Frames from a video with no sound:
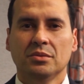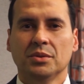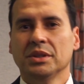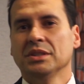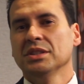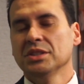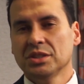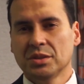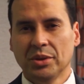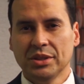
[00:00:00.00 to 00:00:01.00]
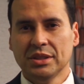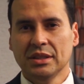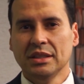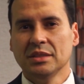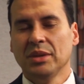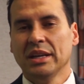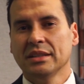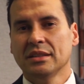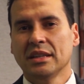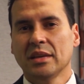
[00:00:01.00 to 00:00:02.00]
We'll continue to monitor these market
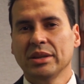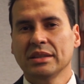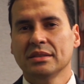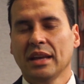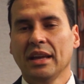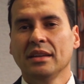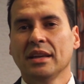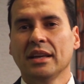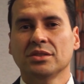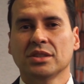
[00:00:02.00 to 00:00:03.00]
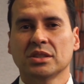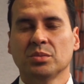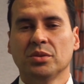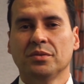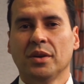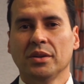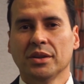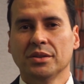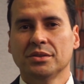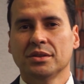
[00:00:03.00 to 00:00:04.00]
dynamics and can adjust the
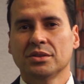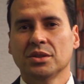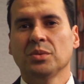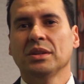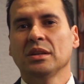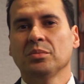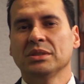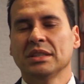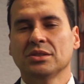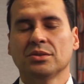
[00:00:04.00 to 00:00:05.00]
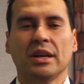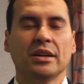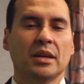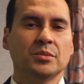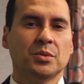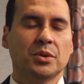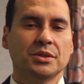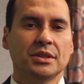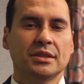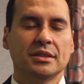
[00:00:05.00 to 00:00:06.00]
portfolios should we think potential outcomes
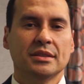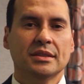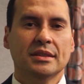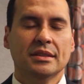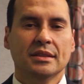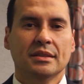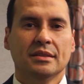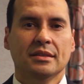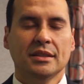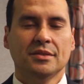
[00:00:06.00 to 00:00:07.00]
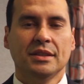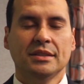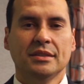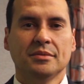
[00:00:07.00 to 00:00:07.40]
warrant it. Thanks for listening.